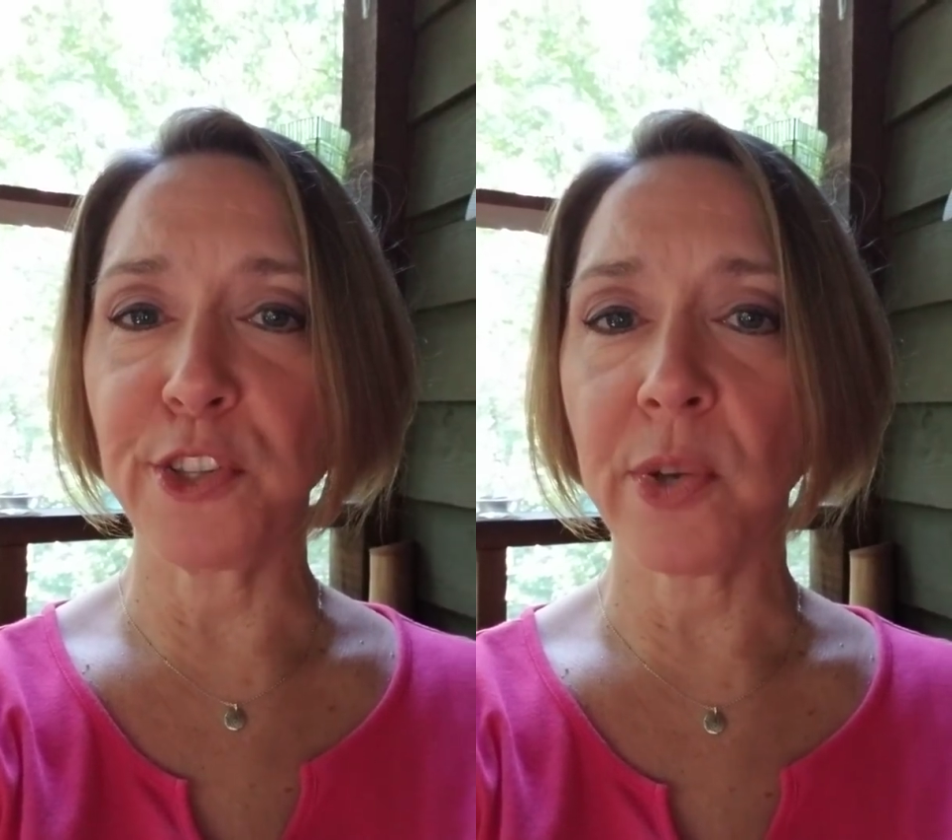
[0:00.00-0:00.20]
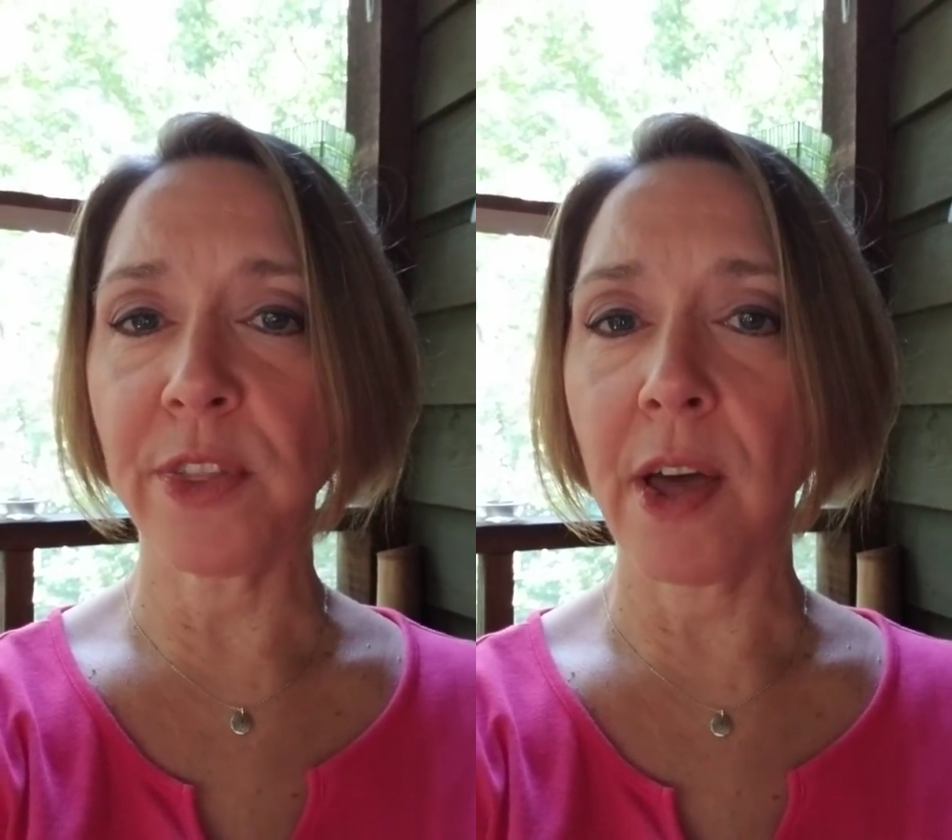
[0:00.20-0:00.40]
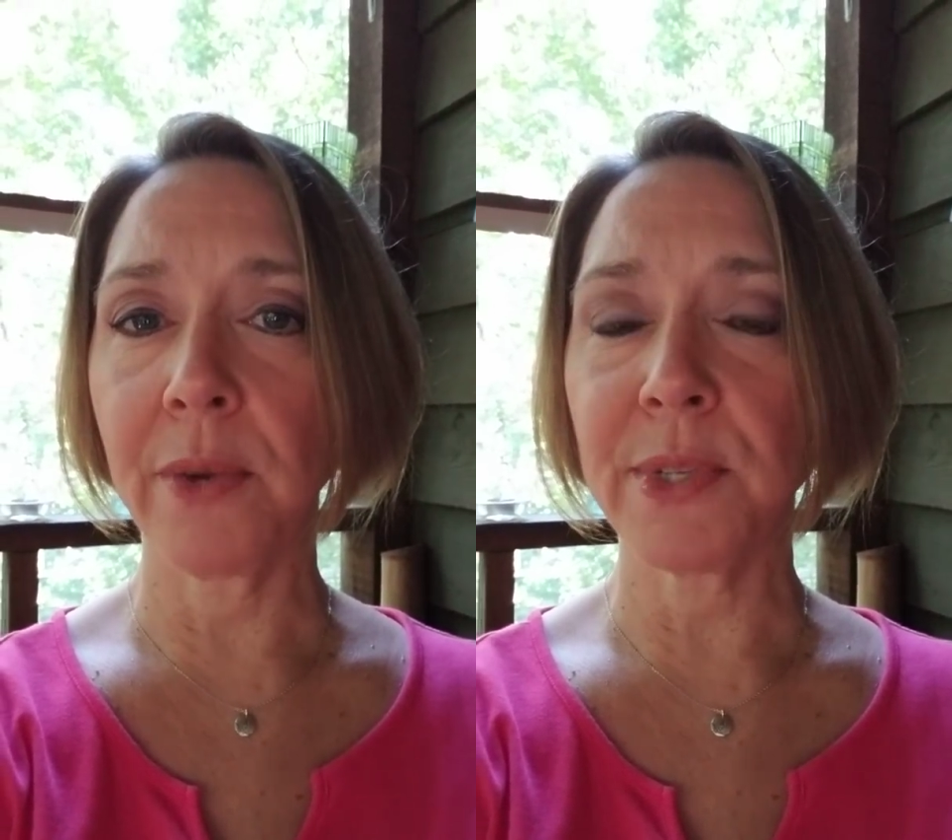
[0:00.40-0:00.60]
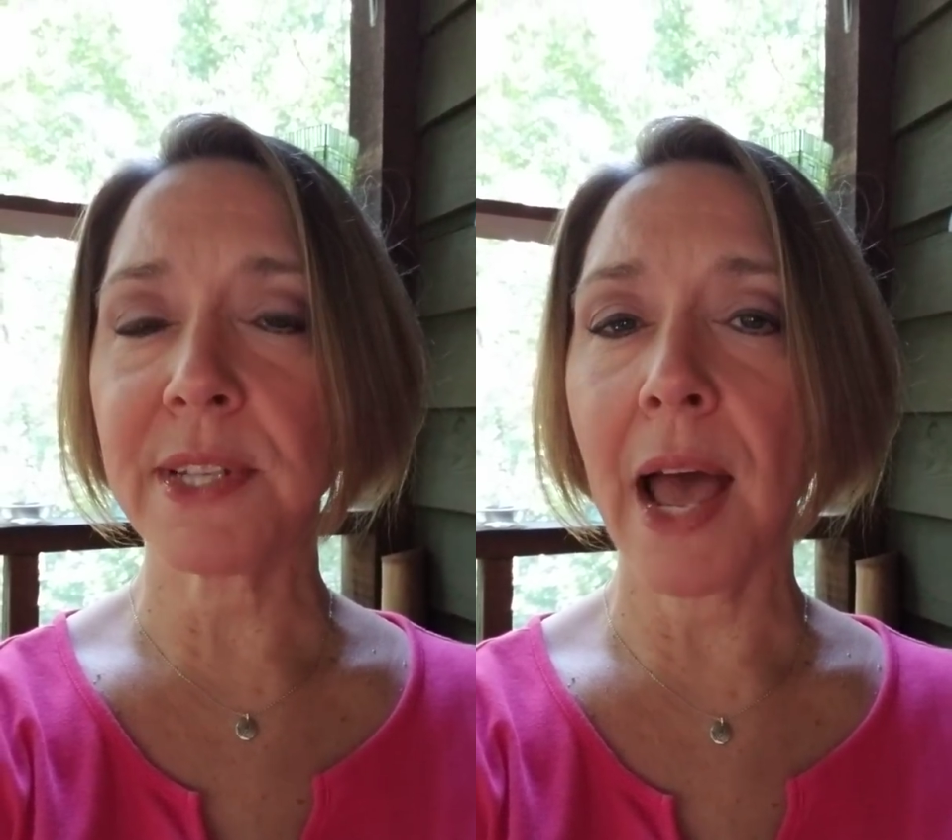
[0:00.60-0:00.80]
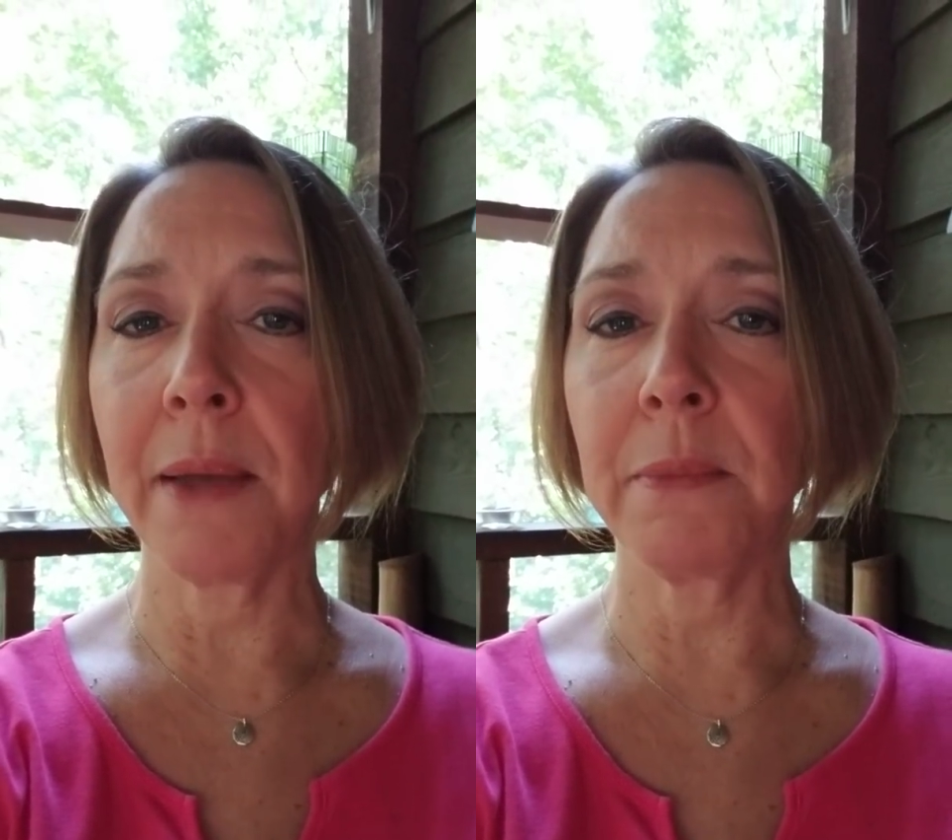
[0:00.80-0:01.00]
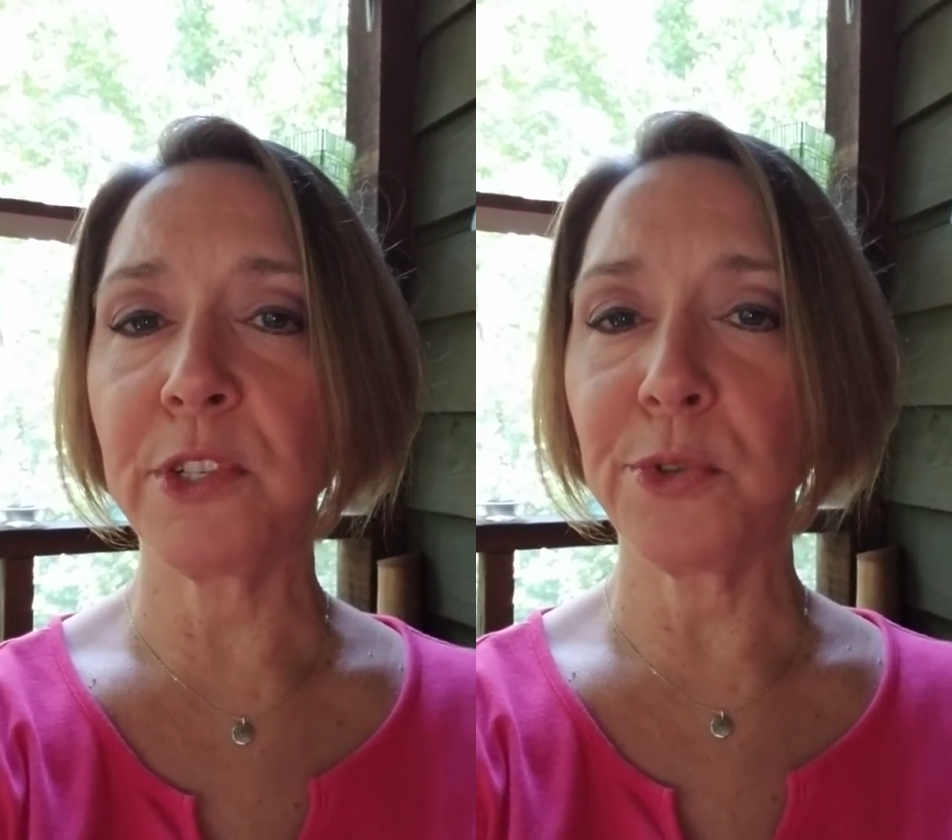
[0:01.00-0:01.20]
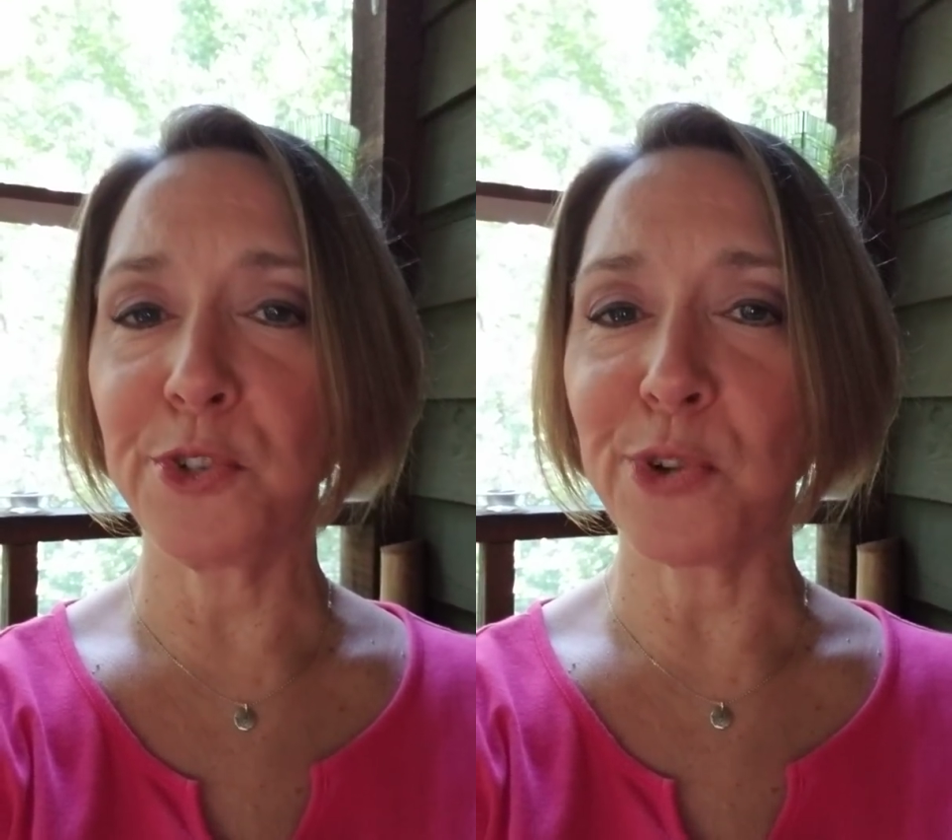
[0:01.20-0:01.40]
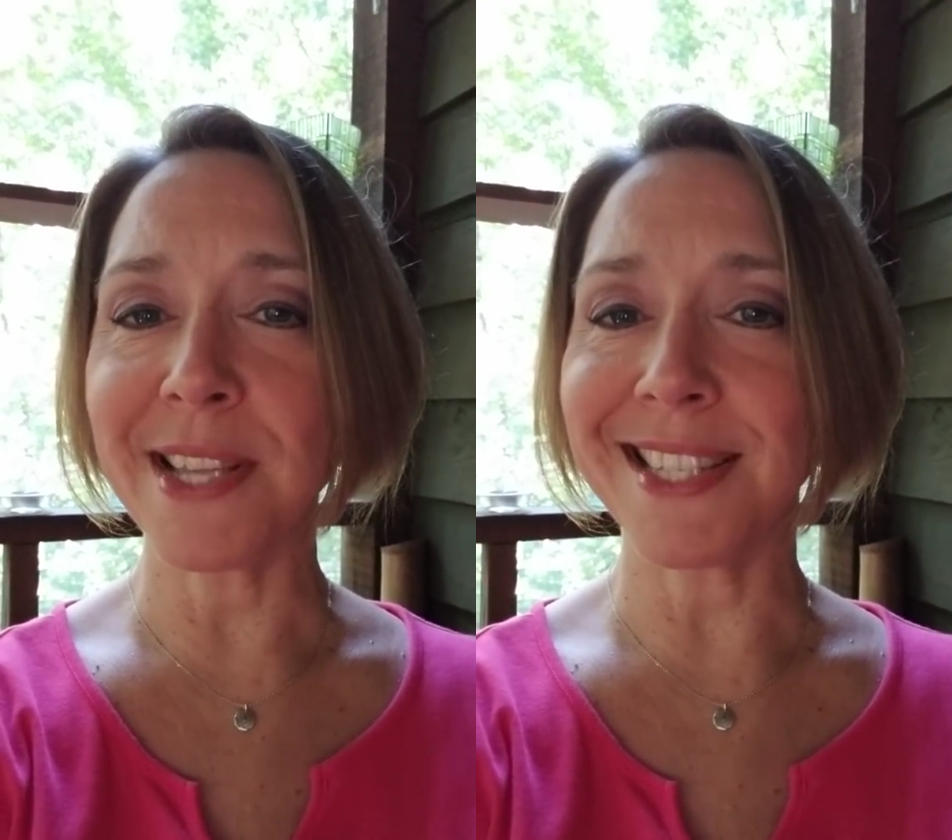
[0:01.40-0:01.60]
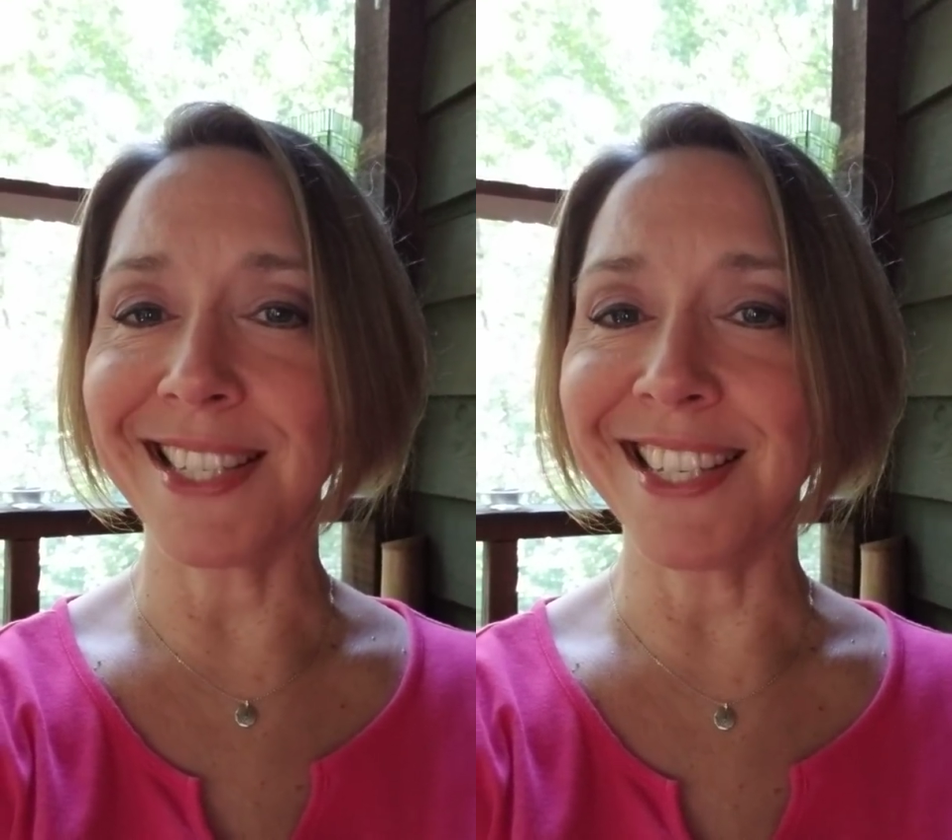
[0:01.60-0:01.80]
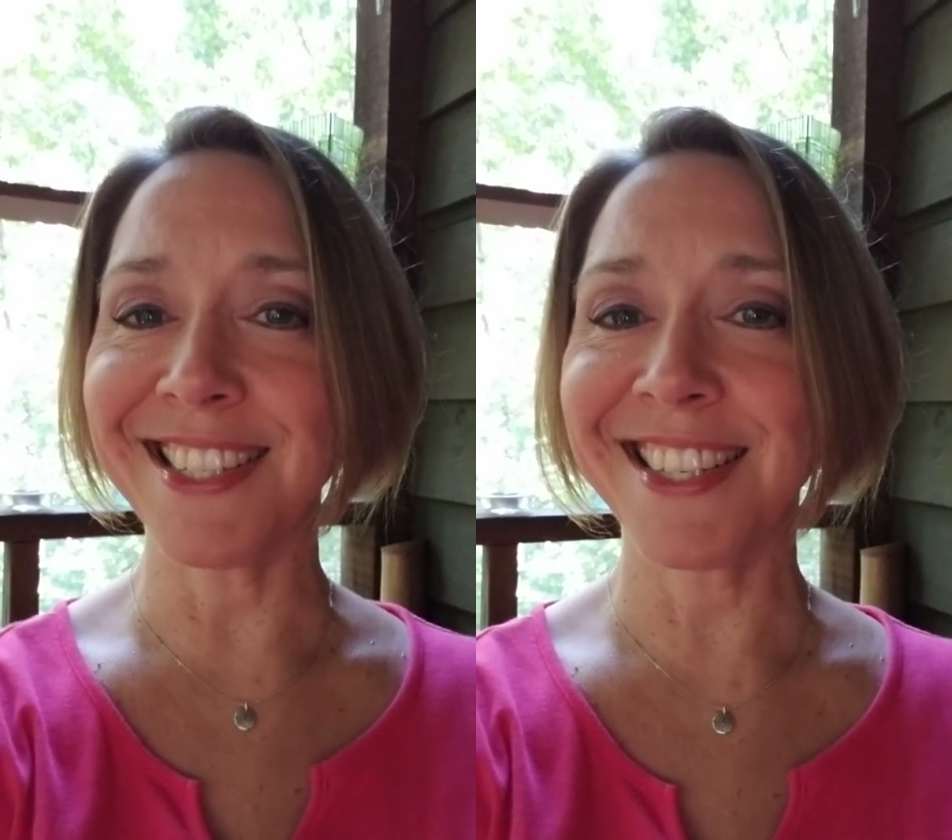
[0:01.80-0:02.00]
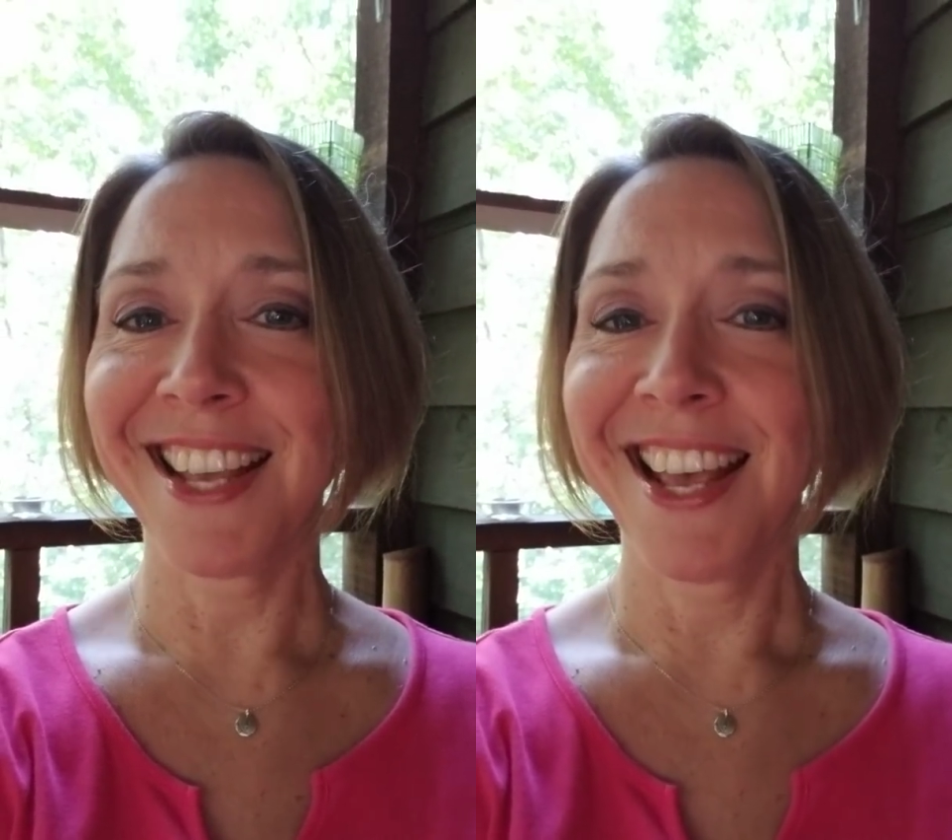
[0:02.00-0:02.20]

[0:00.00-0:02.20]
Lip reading: so I thought it was time to address this.